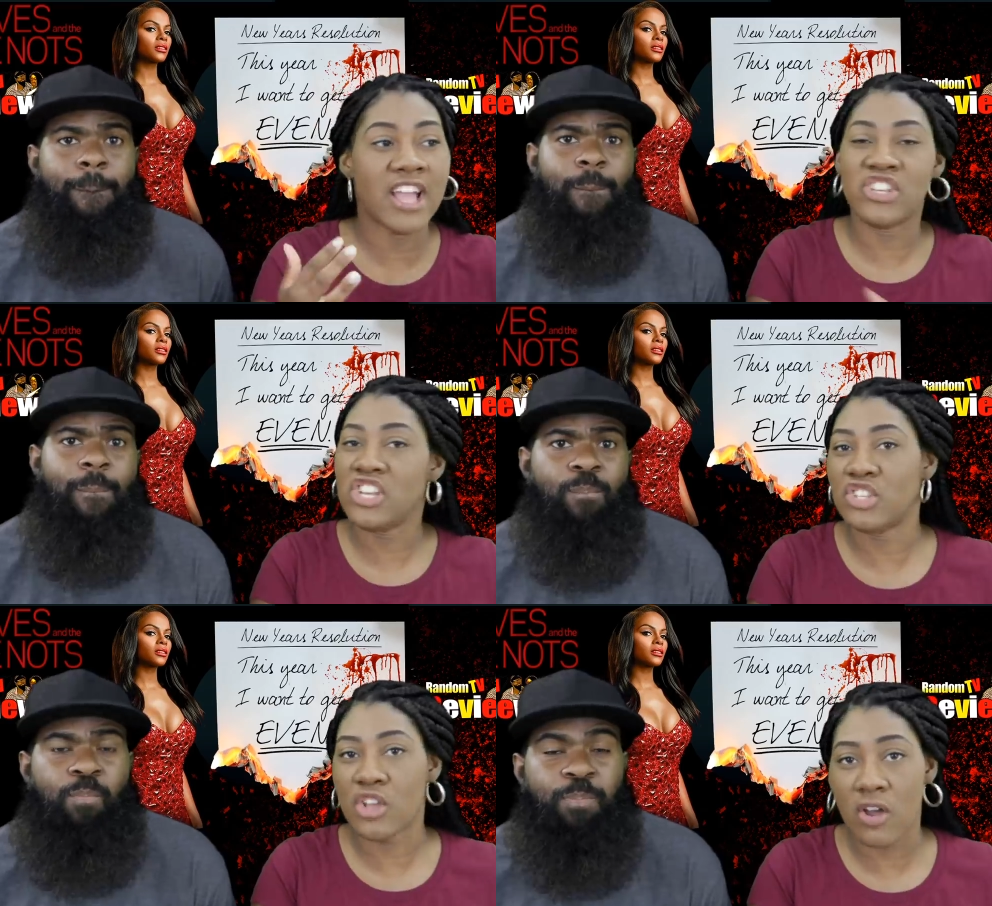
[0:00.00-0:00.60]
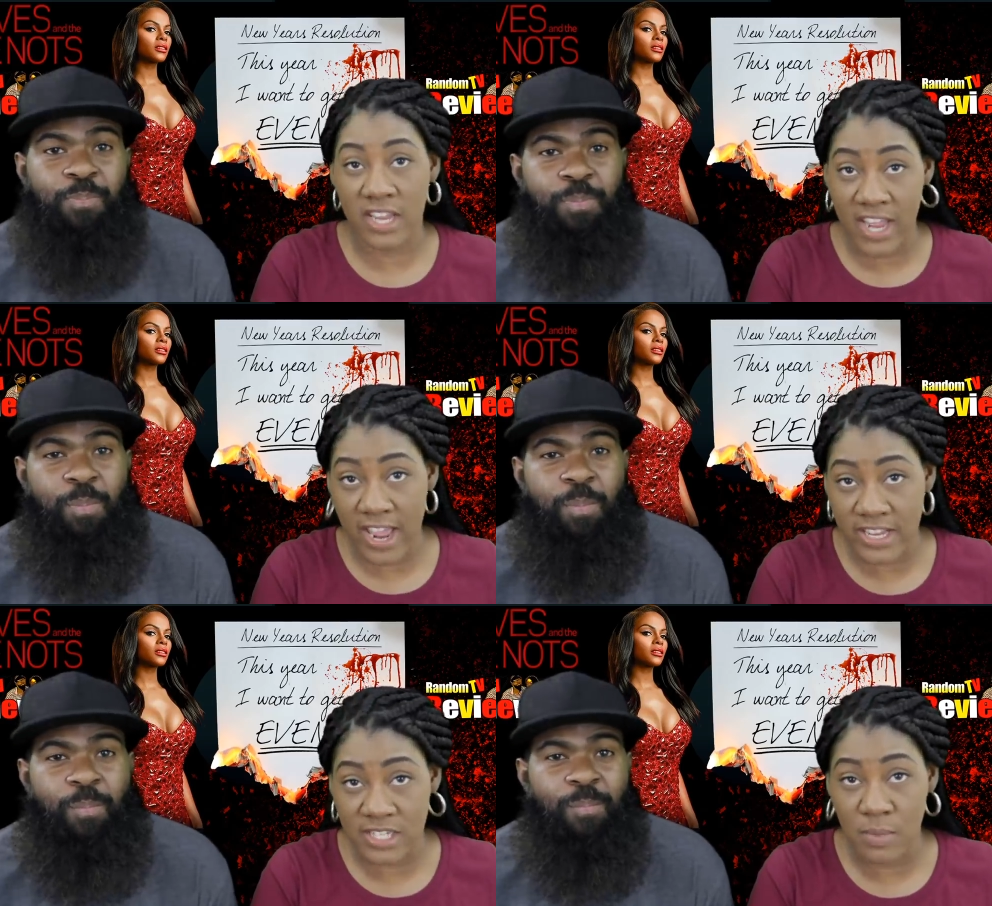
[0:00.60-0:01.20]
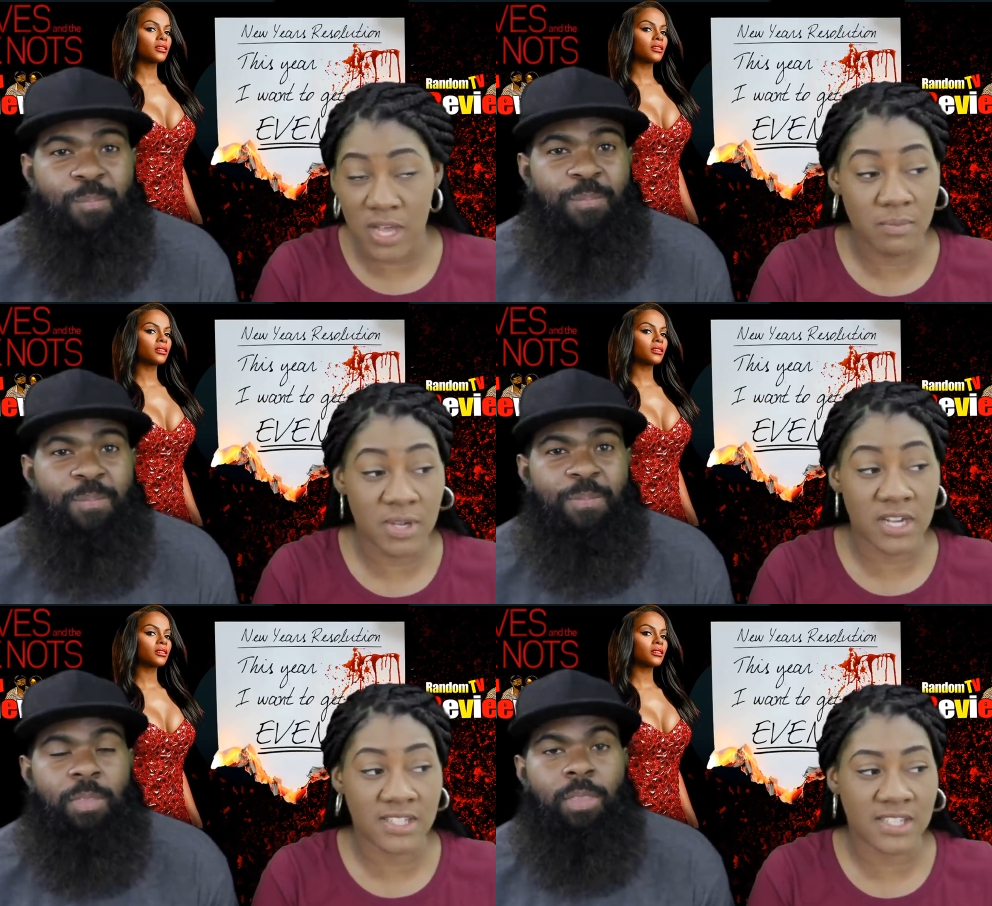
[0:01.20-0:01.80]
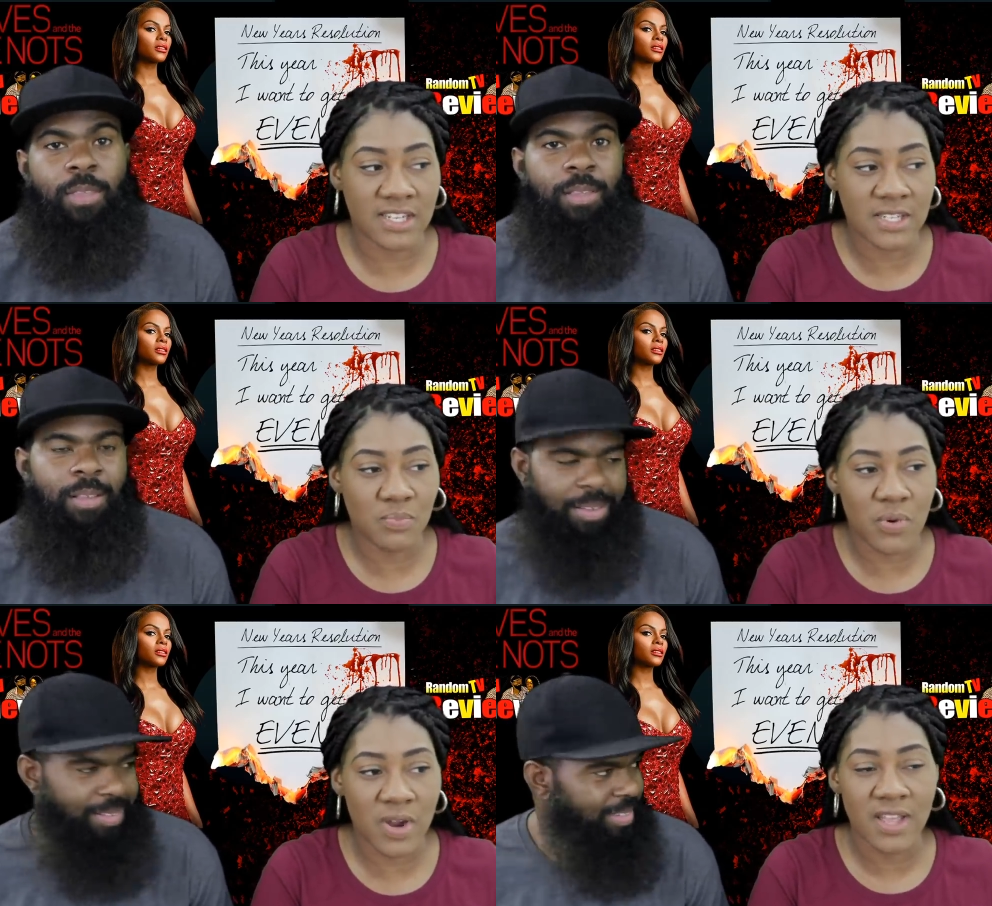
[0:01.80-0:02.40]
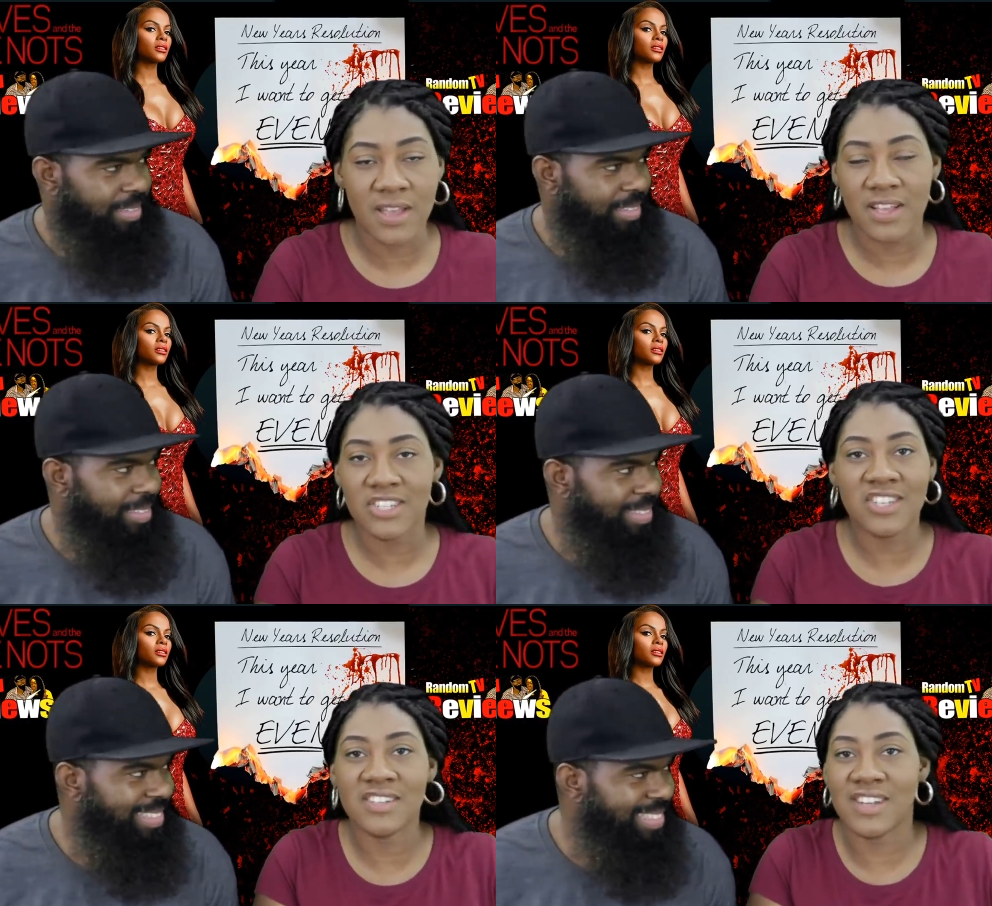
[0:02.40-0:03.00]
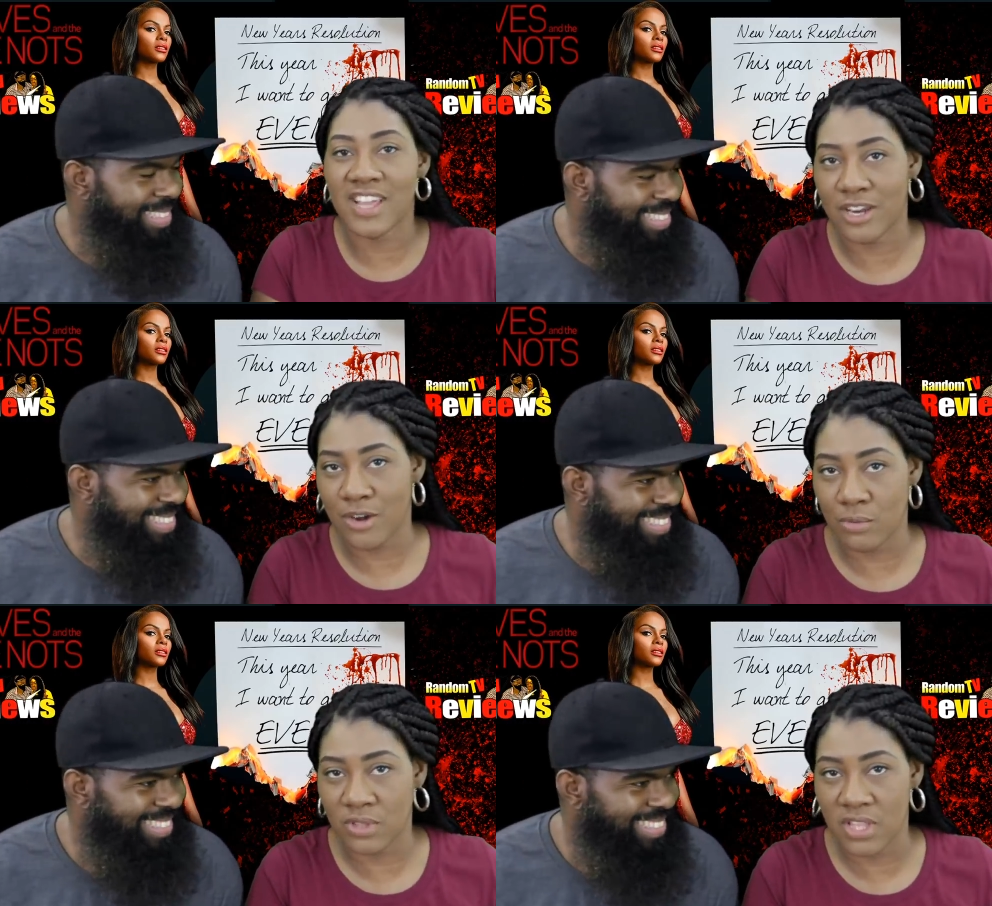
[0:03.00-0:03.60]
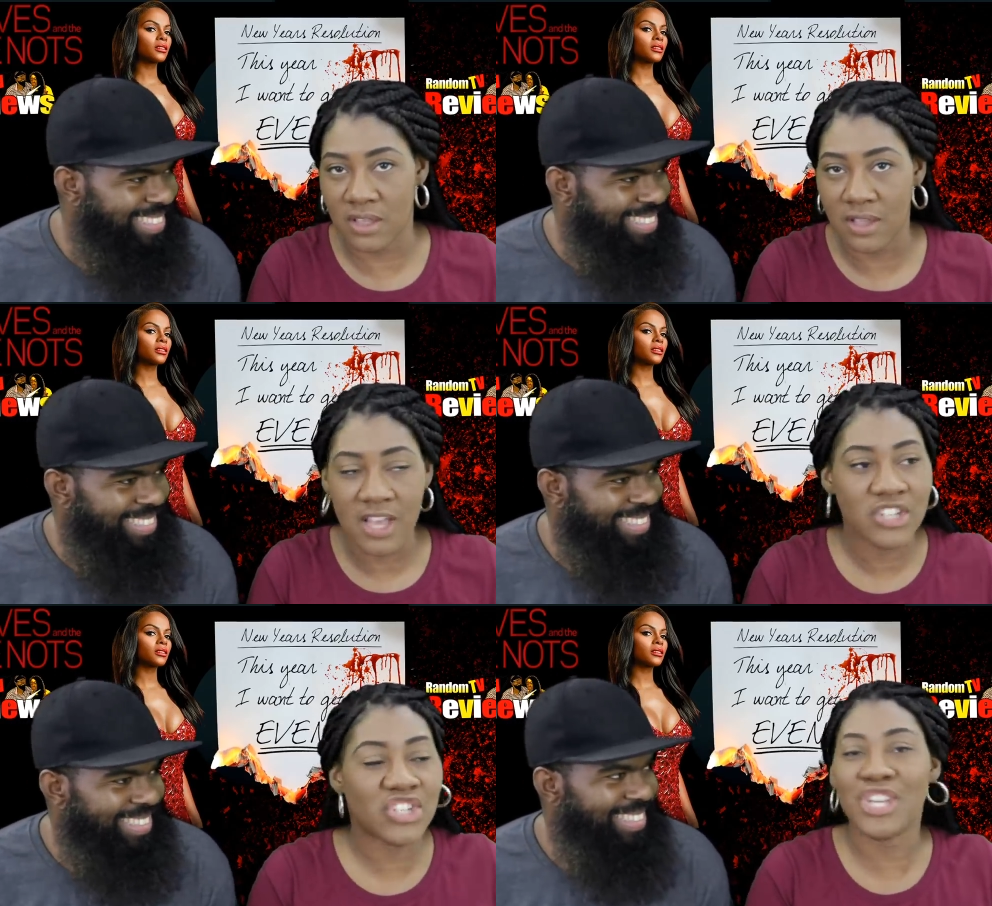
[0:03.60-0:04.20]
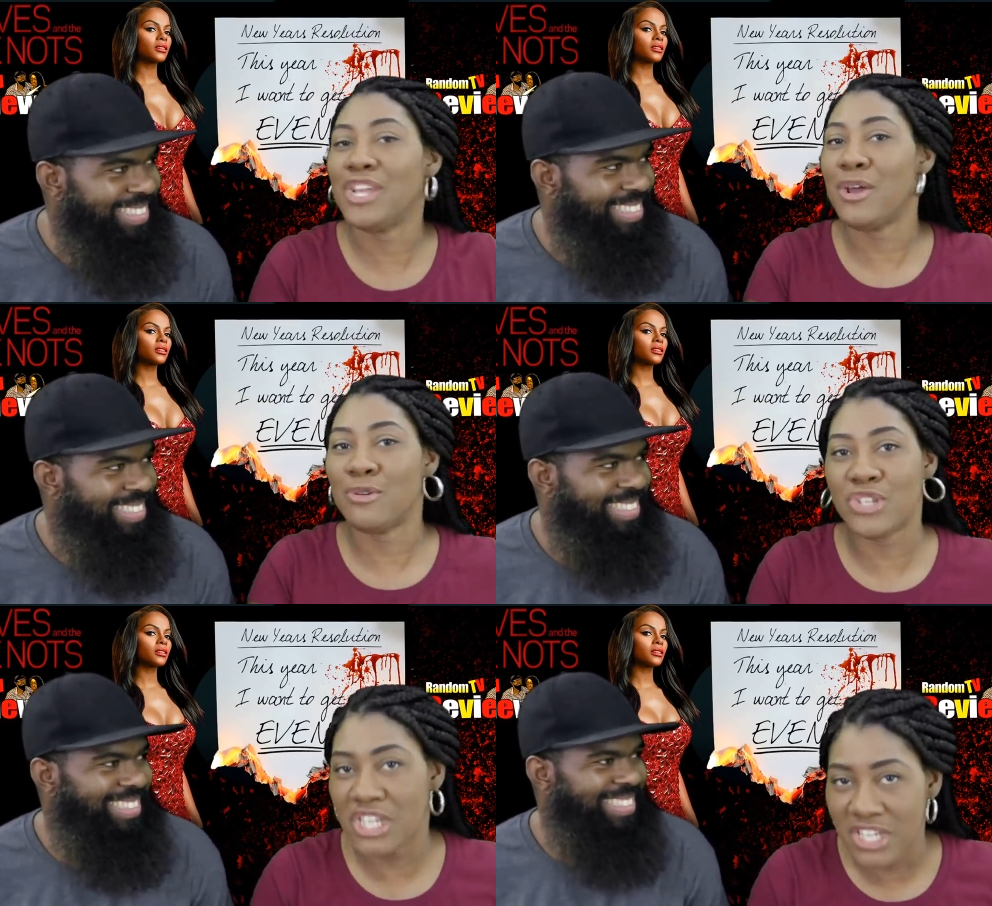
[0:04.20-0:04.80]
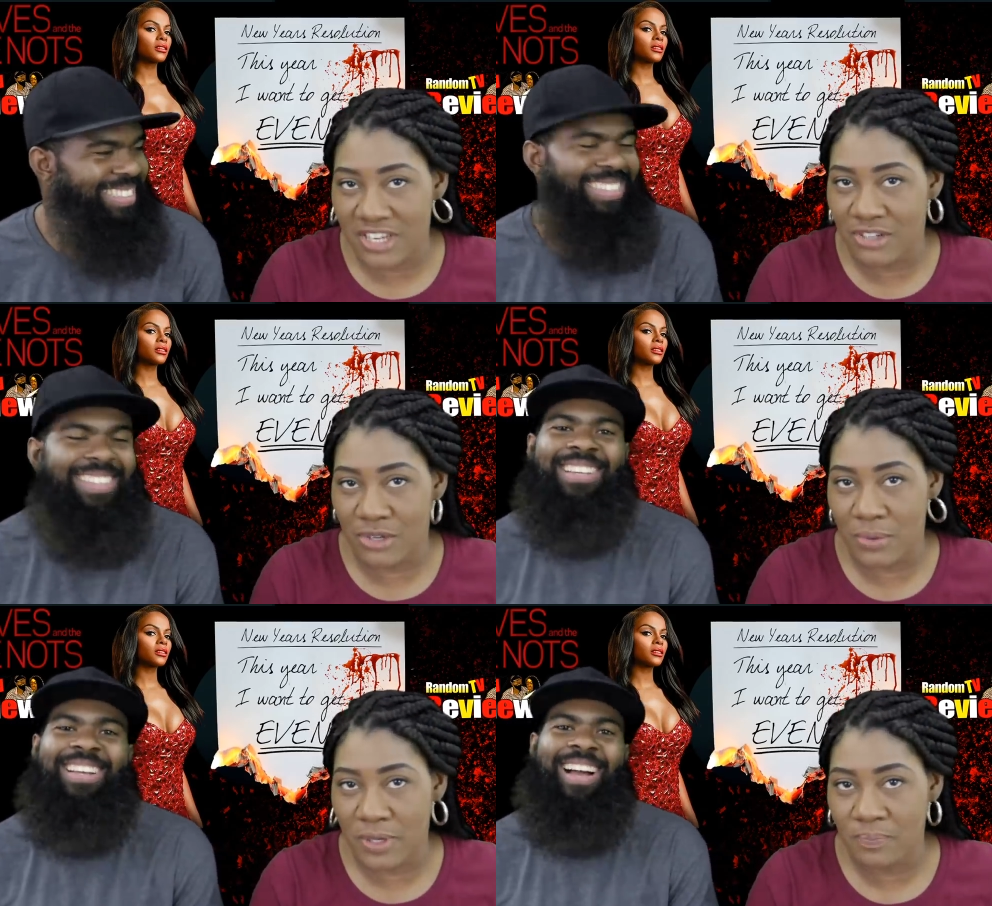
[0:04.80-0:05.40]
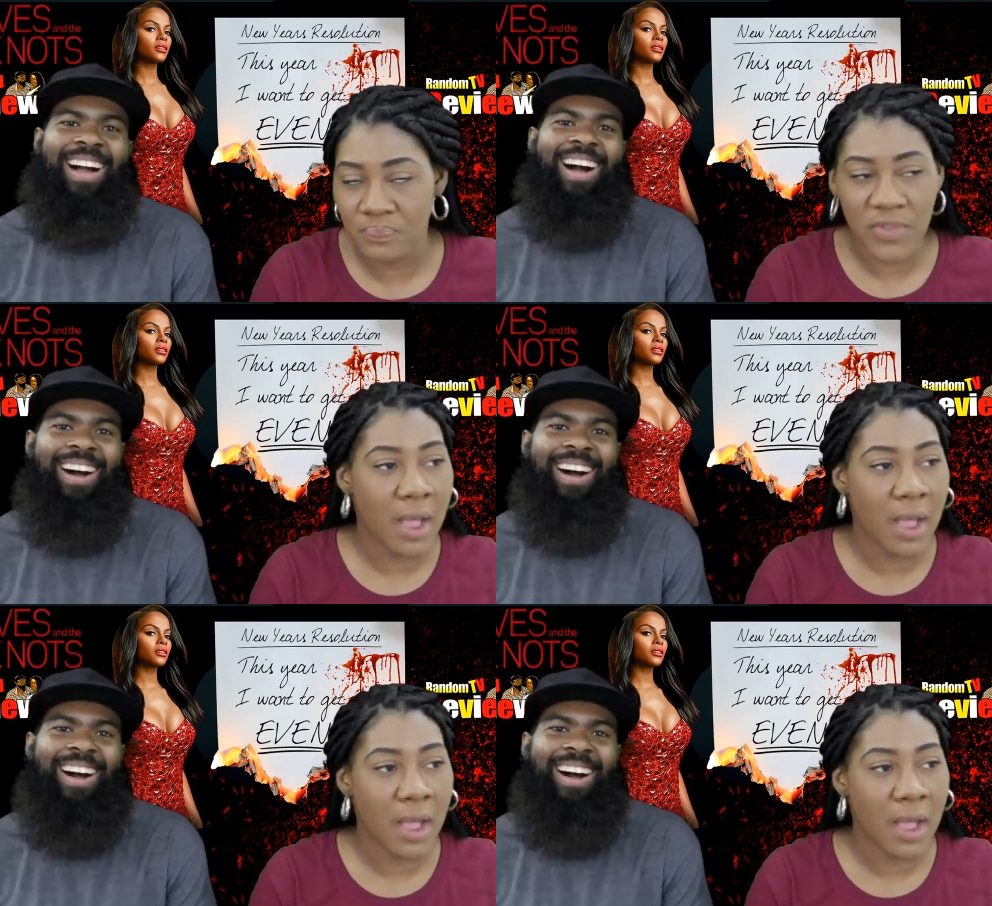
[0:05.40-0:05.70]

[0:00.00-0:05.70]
Speaker 1: and she's talking cash money because at this point she's laying it on thick. She knows she didn't do it,